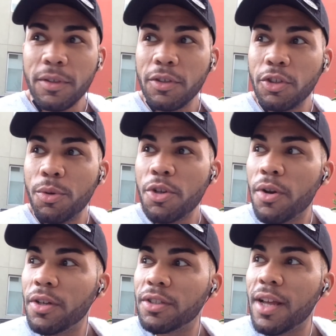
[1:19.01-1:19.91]
So when you
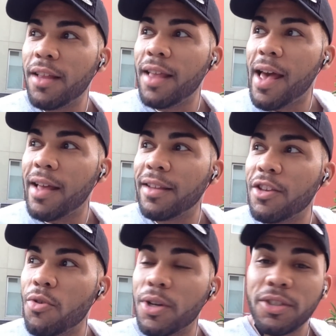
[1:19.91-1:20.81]
understand that, then
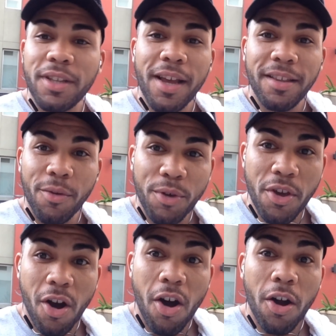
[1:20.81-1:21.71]
you understand that we
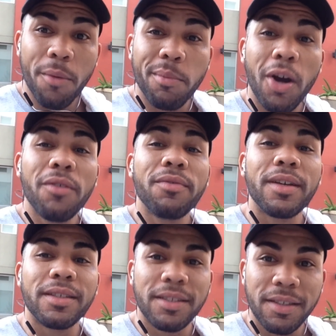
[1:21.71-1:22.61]
are
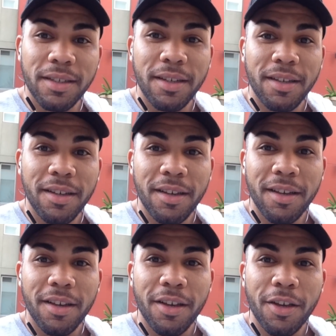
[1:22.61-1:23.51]
perfect.
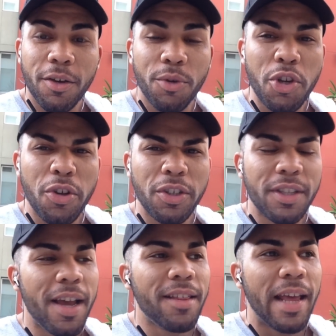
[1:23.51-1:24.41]
When you
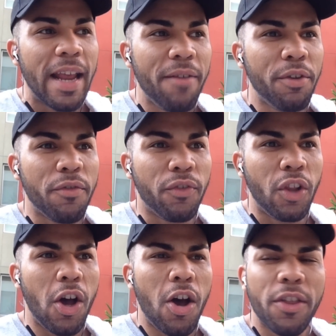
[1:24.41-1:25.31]
understand that every
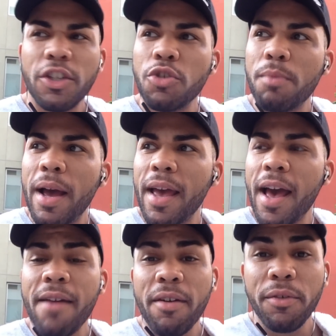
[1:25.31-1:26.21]
flaw that you might
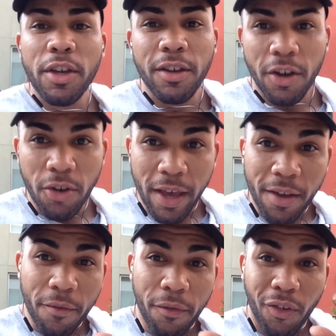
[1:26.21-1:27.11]
have,
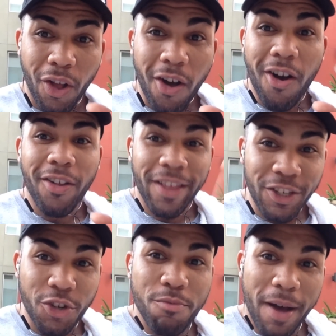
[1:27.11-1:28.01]
flaw
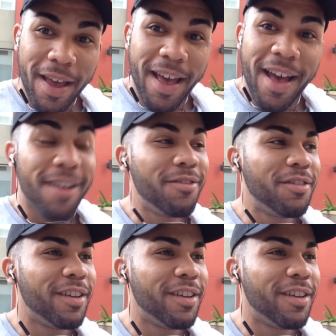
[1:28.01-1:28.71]
that you might have,